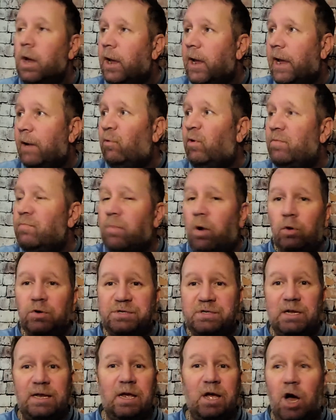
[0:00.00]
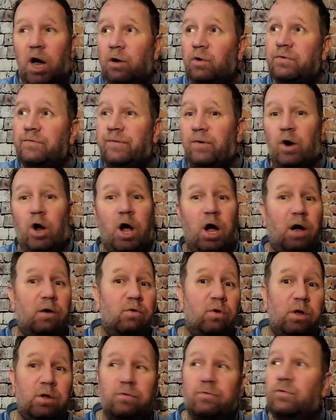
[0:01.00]
And with Mosley out for
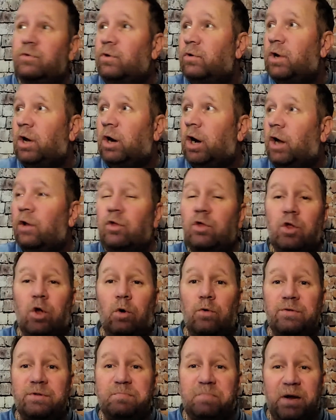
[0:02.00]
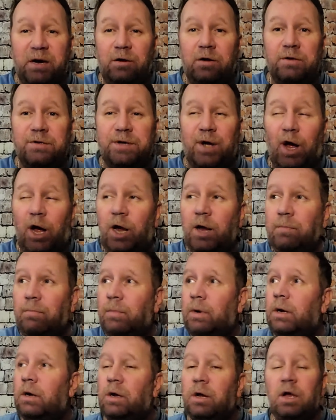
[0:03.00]
an unknown period of time,
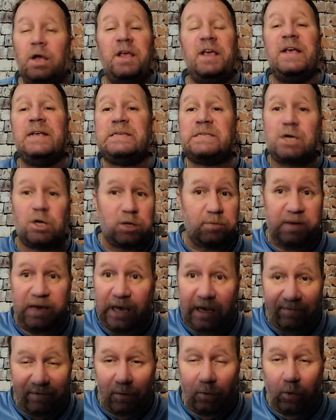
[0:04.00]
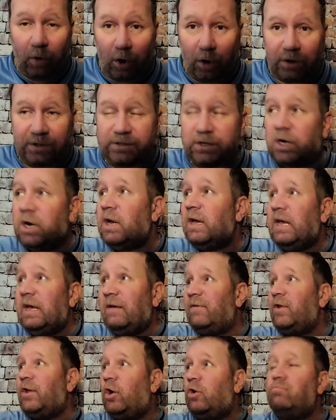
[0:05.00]
it's going to be even worse,
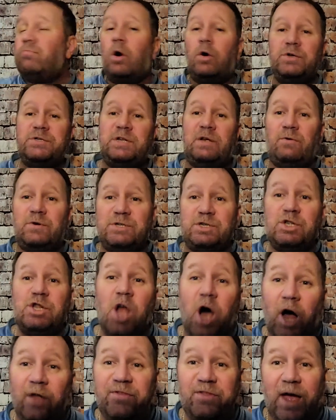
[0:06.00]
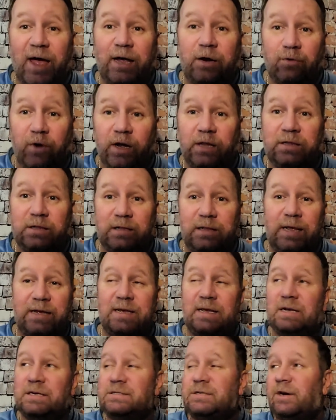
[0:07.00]
even though Mosley was not that great
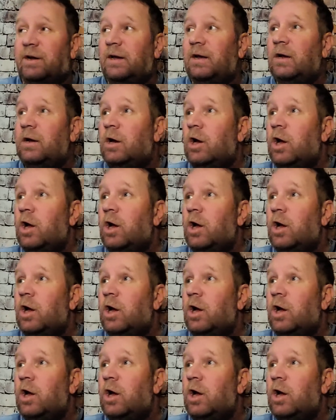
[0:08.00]
yesterday.